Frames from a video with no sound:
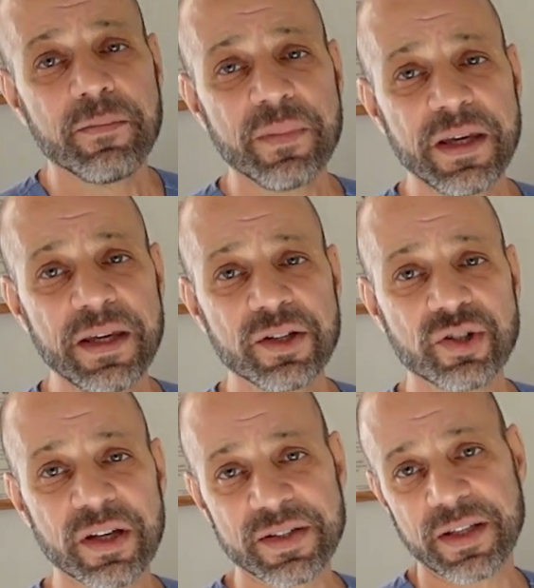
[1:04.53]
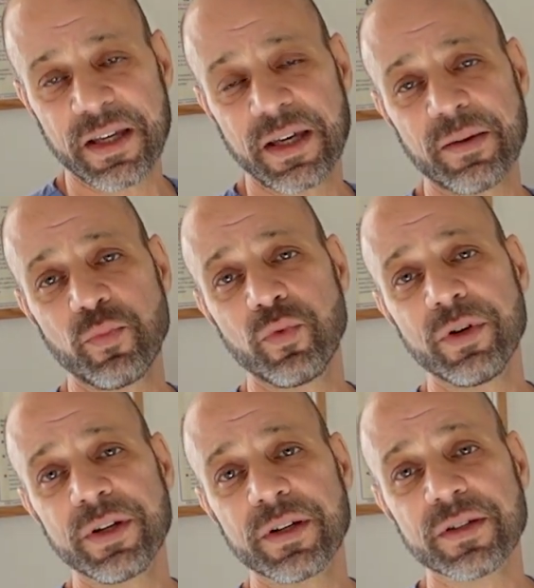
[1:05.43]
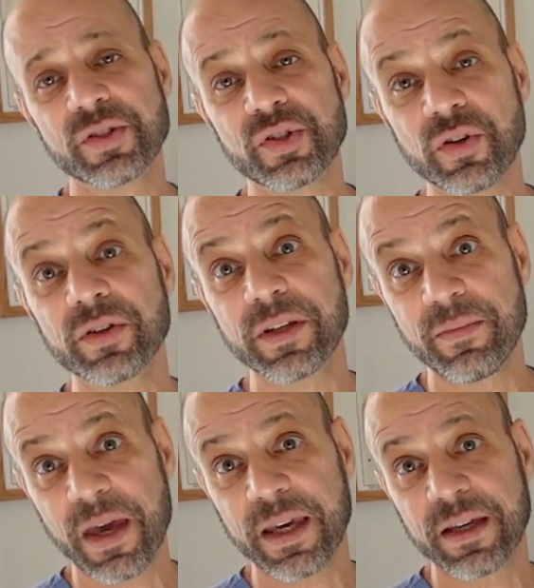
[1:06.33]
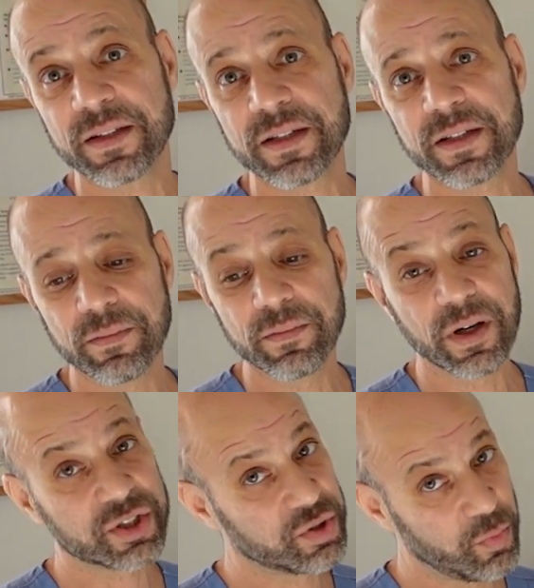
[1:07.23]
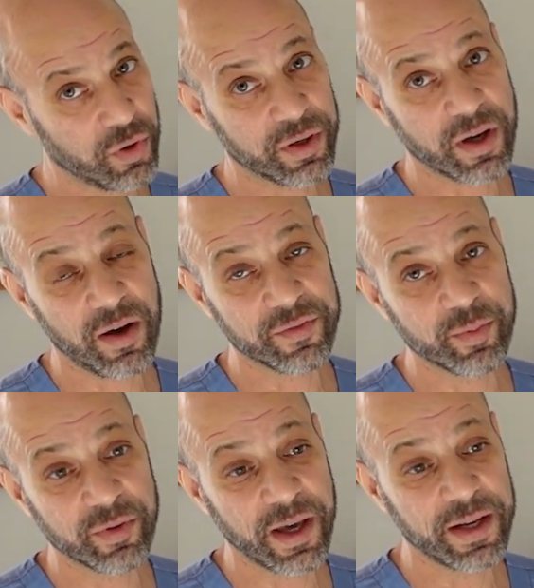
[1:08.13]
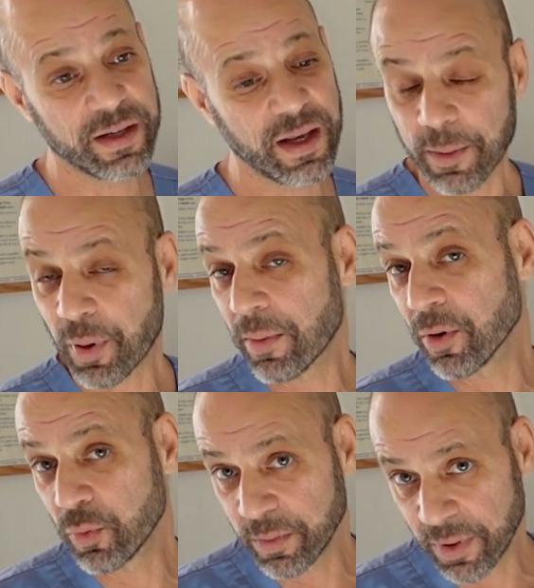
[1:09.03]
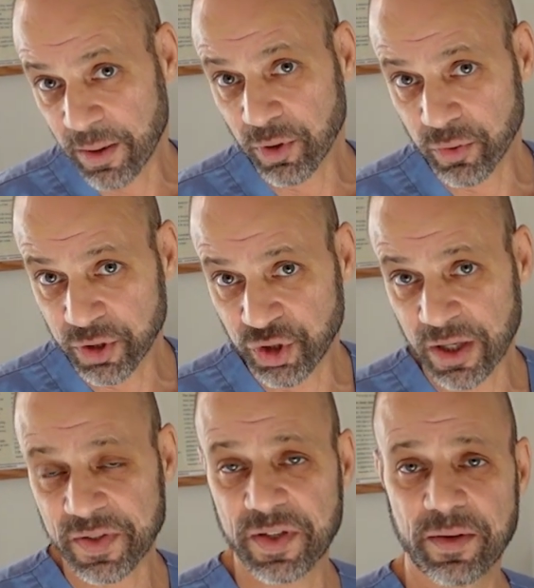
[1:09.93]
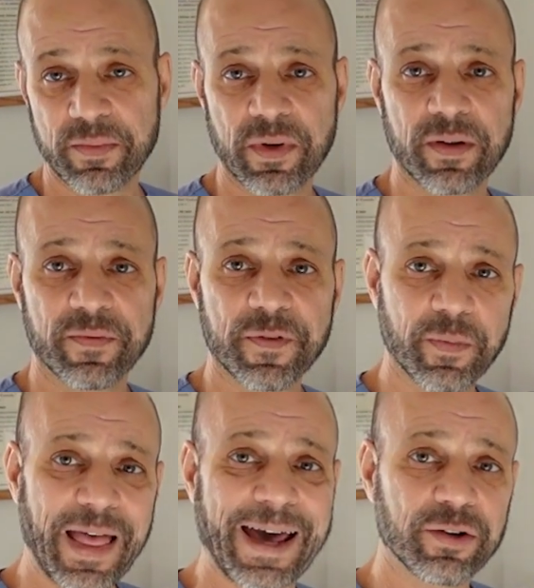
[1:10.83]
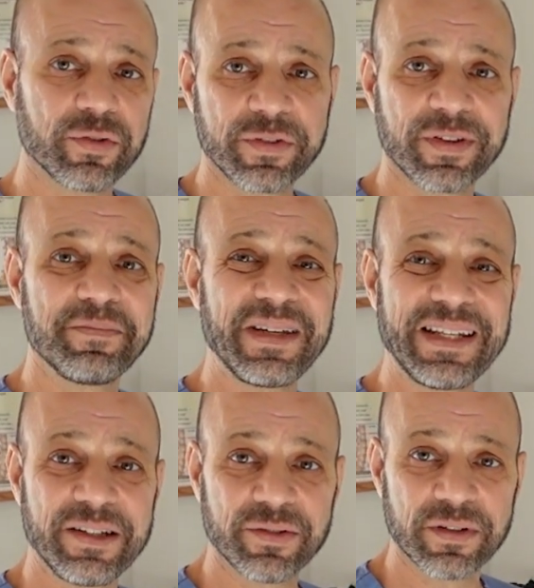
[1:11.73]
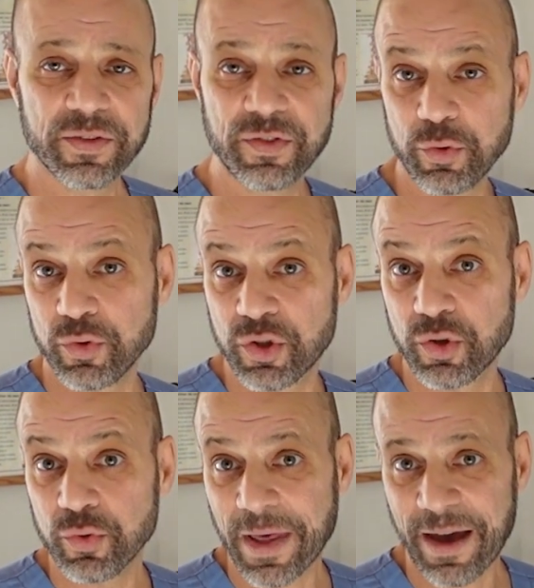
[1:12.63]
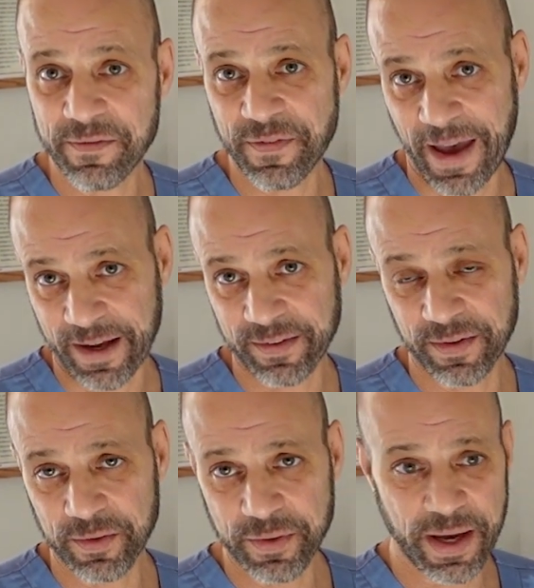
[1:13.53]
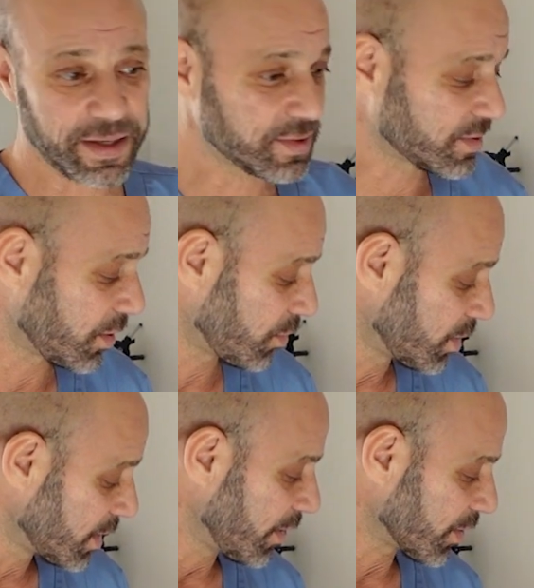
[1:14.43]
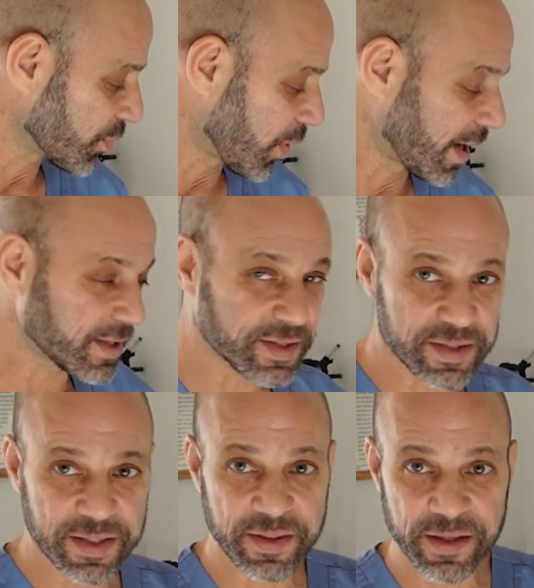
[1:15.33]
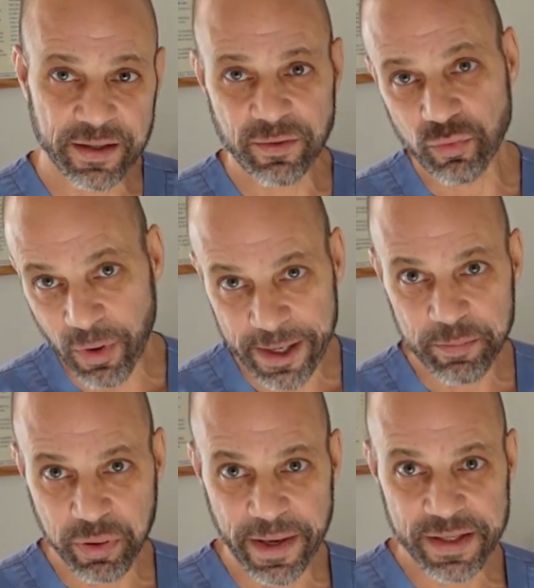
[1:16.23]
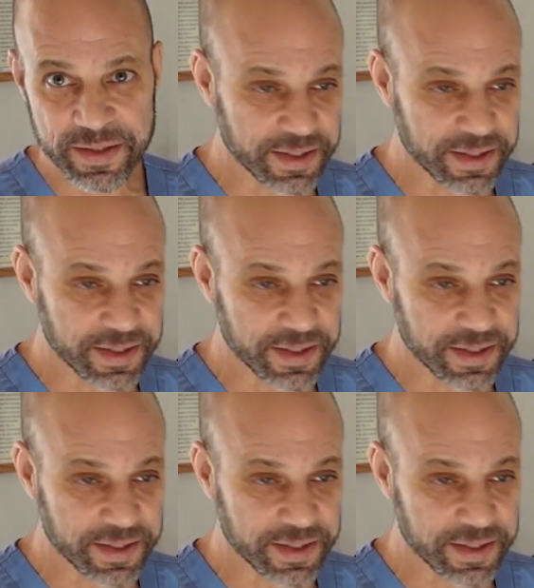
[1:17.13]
me adjusting him would certainly make it much more uncomfortable. And I probably wouldn't be able to adjust him from lateral to medial due to that fact. Okay, so the arthritis is in the right place